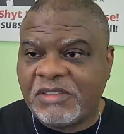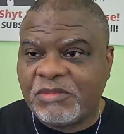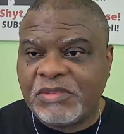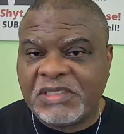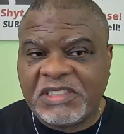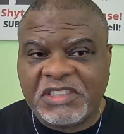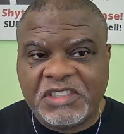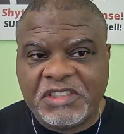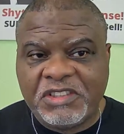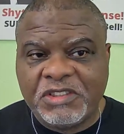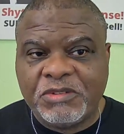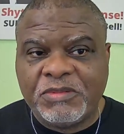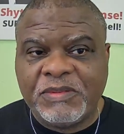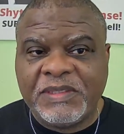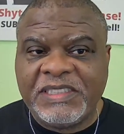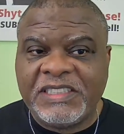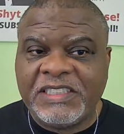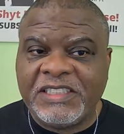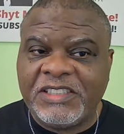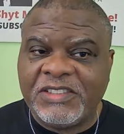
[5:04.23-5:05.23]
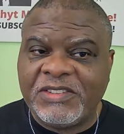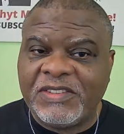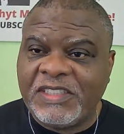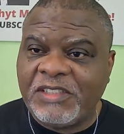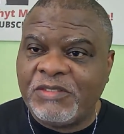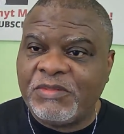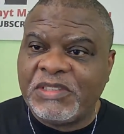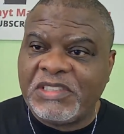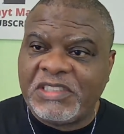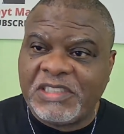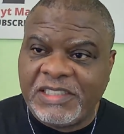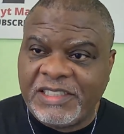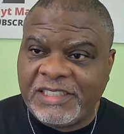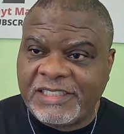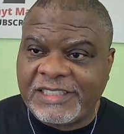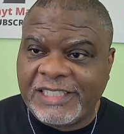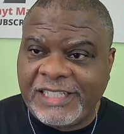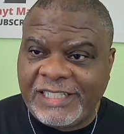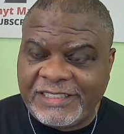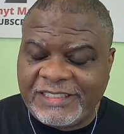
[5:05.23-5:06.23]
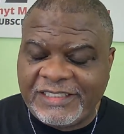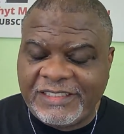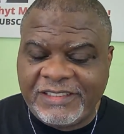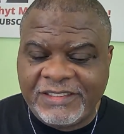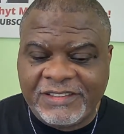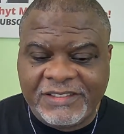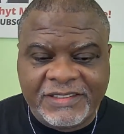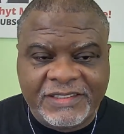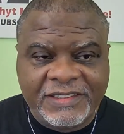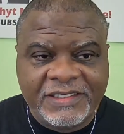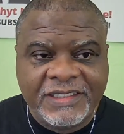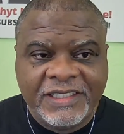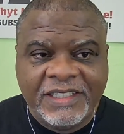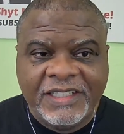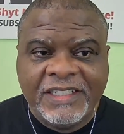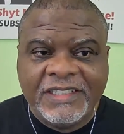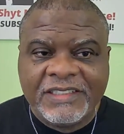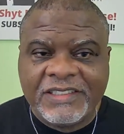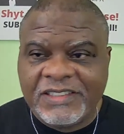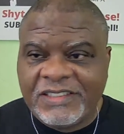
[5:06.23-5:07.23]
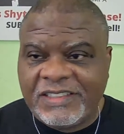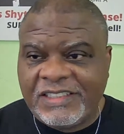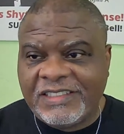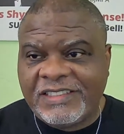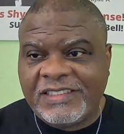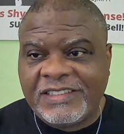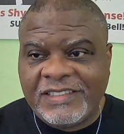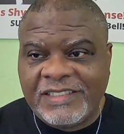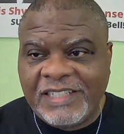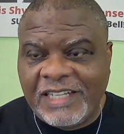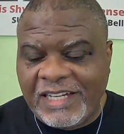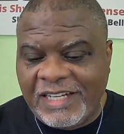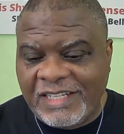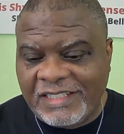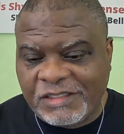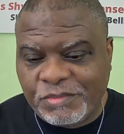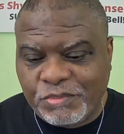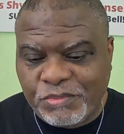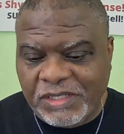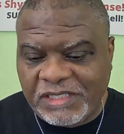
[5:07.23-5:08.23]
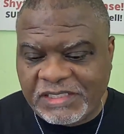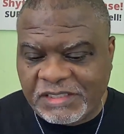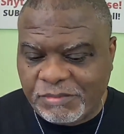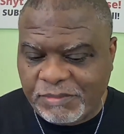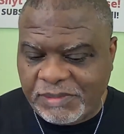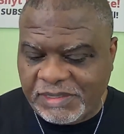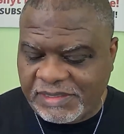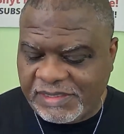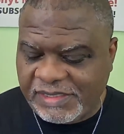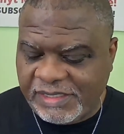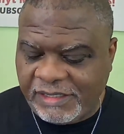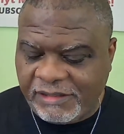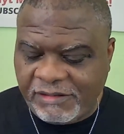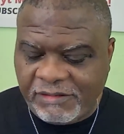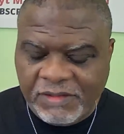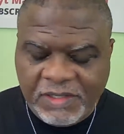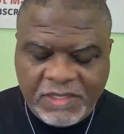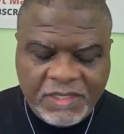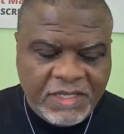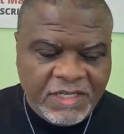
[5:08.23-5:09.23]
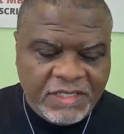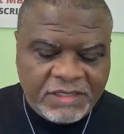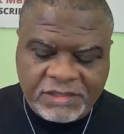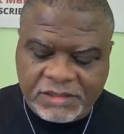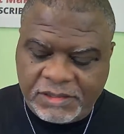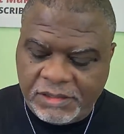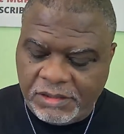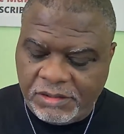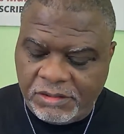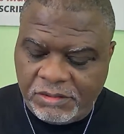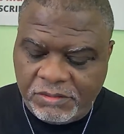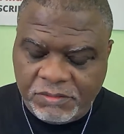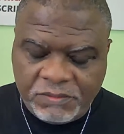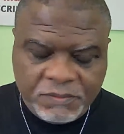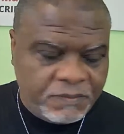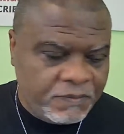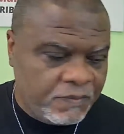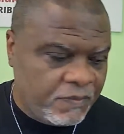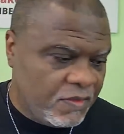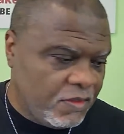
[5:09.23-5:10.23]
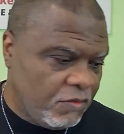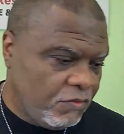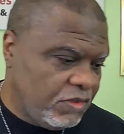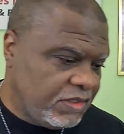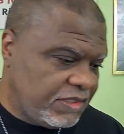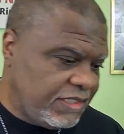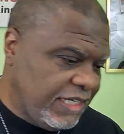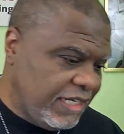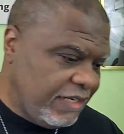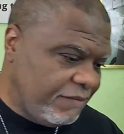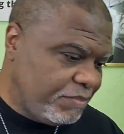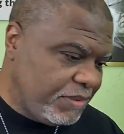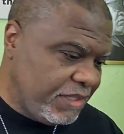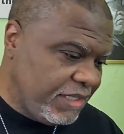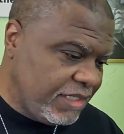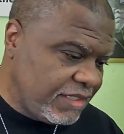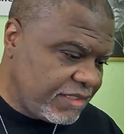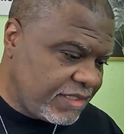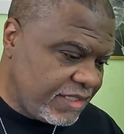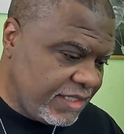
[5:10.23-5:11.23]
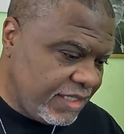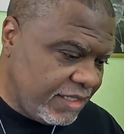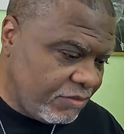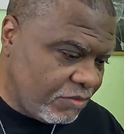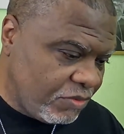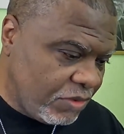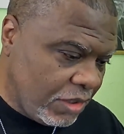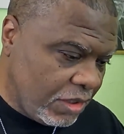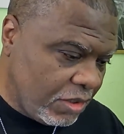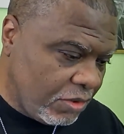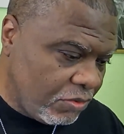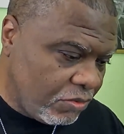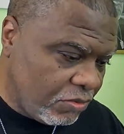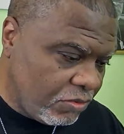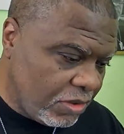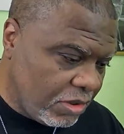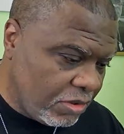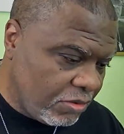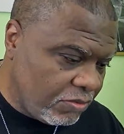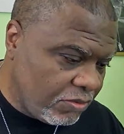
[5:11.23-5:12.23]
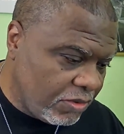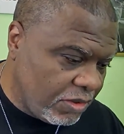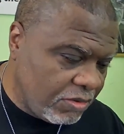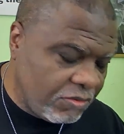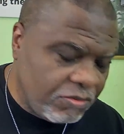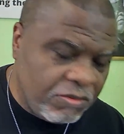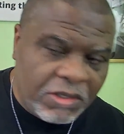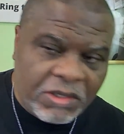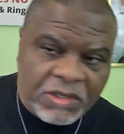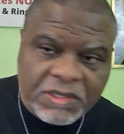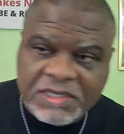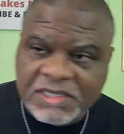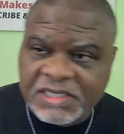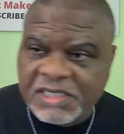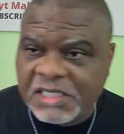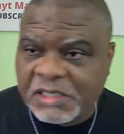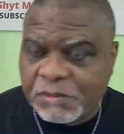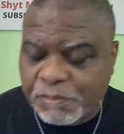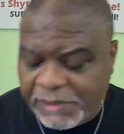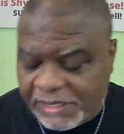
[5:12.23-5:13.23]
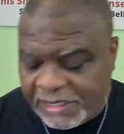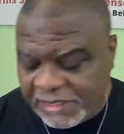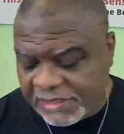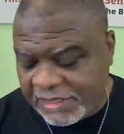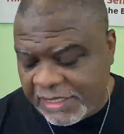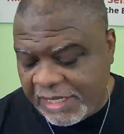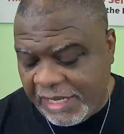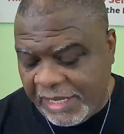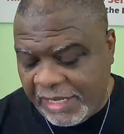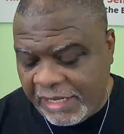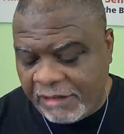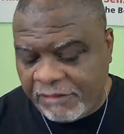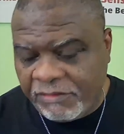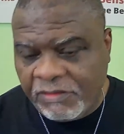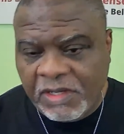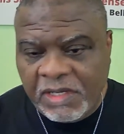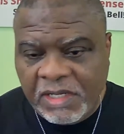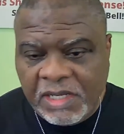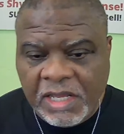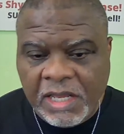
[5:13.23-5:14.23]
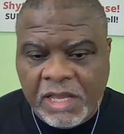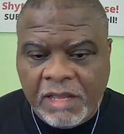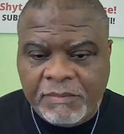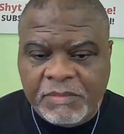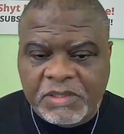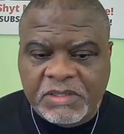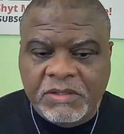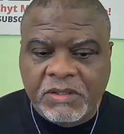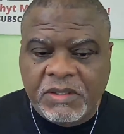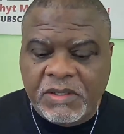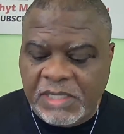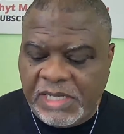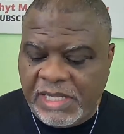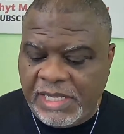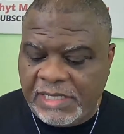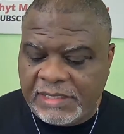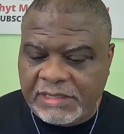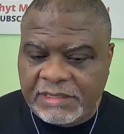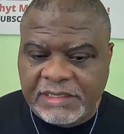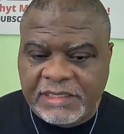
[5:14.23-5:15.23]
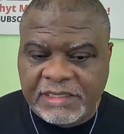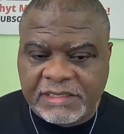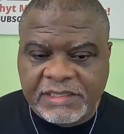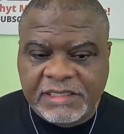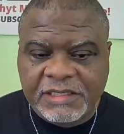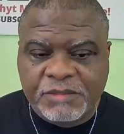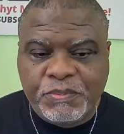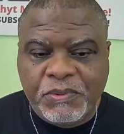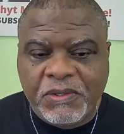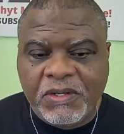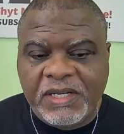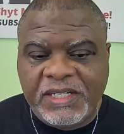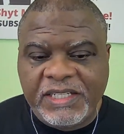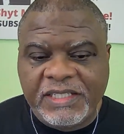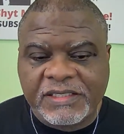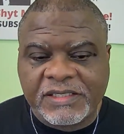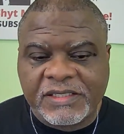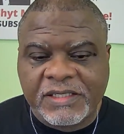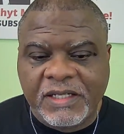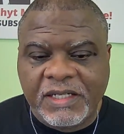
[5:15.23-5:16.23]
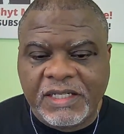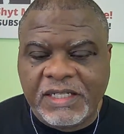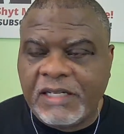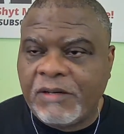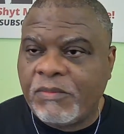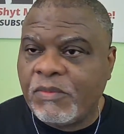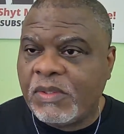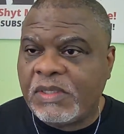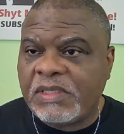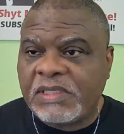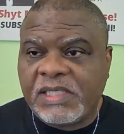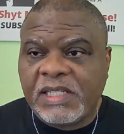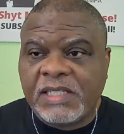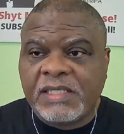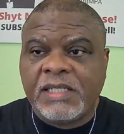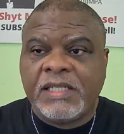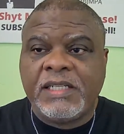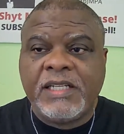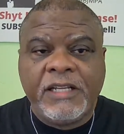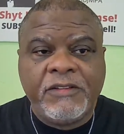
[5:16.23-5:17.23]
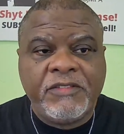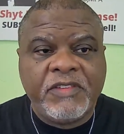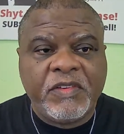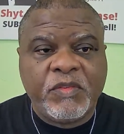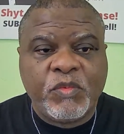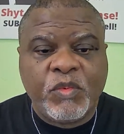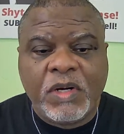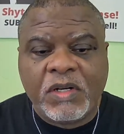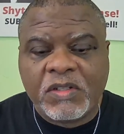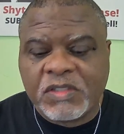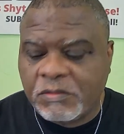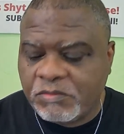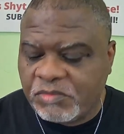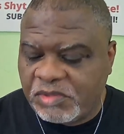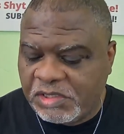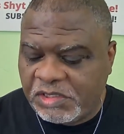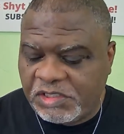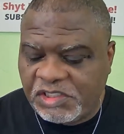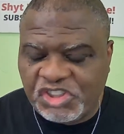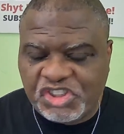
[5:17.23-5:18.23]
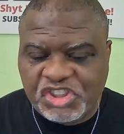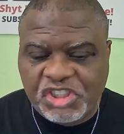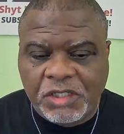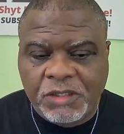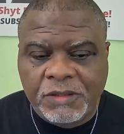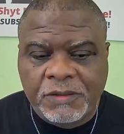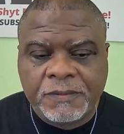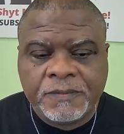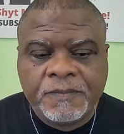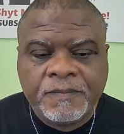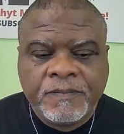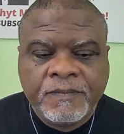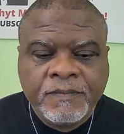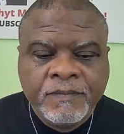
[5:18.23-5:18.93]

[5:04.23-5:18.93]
is what you do when you're doing it, what you look like you're doing. So this is how I express myself. So with that being said, whoa, whoa, whoa, whoa, it's six past the half. I'm going to go ahead and get this party started. I want to say good evening welcome to the show.